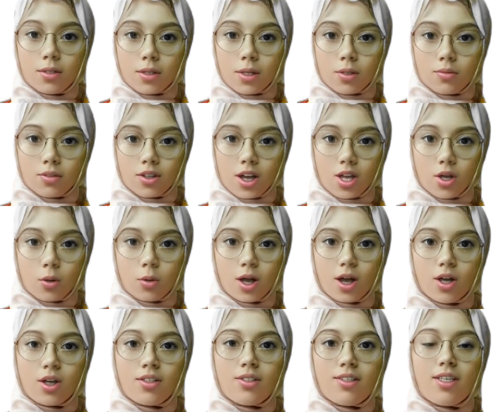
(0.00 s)
The
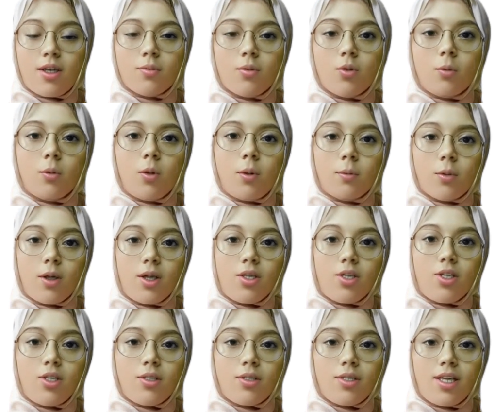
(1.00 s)
following are several
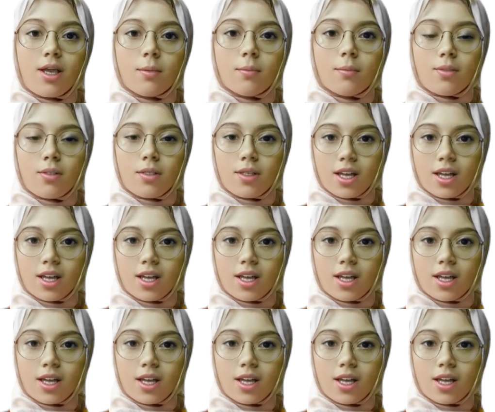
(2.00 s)
preparation steps